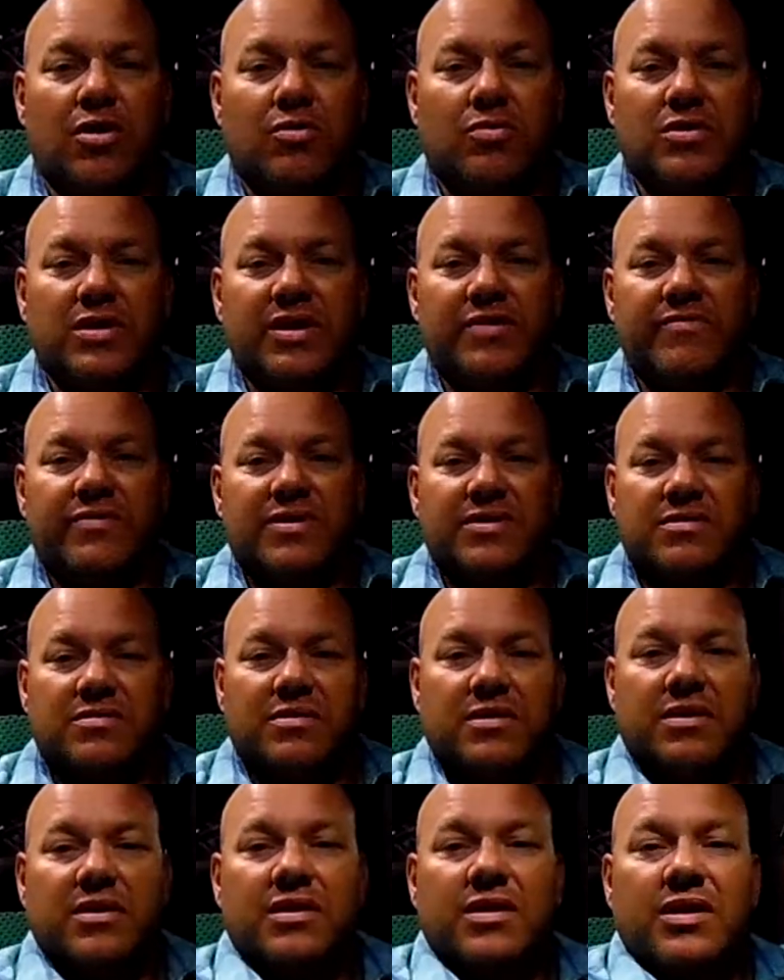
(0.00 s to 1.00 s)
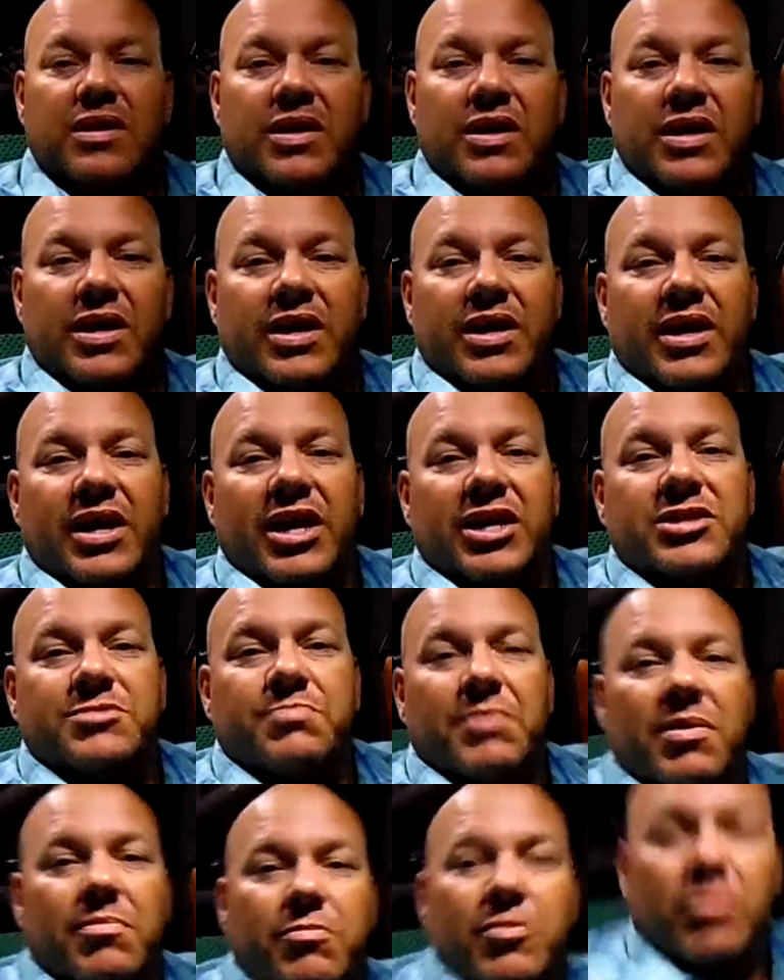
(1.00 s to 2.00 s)
y'all even
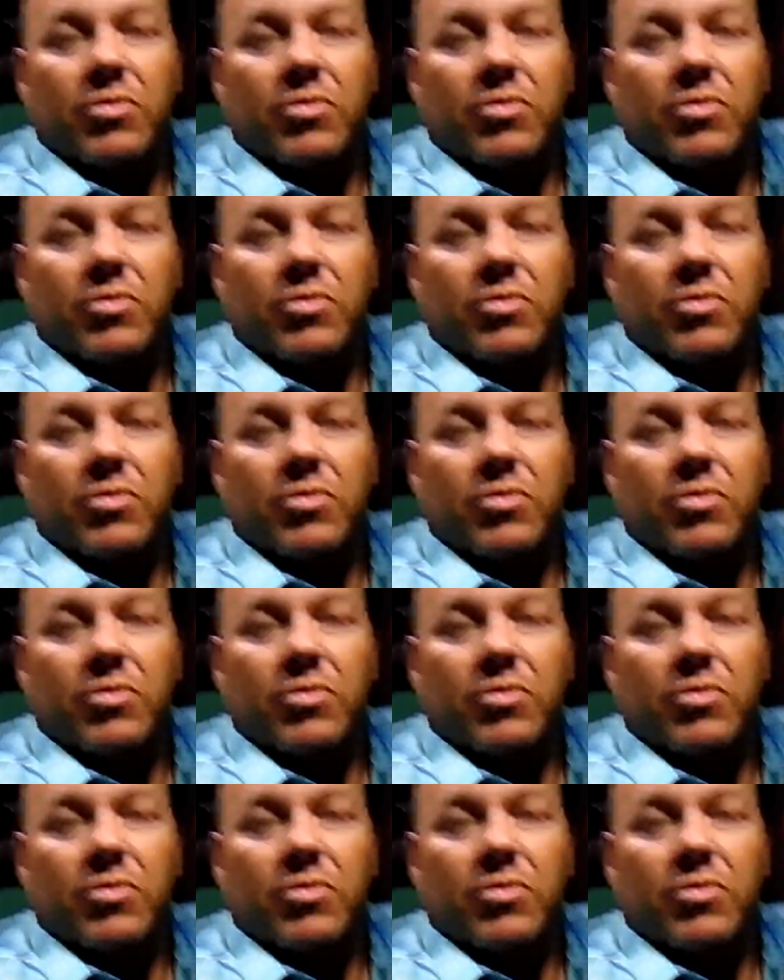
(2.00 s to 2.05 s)
catch my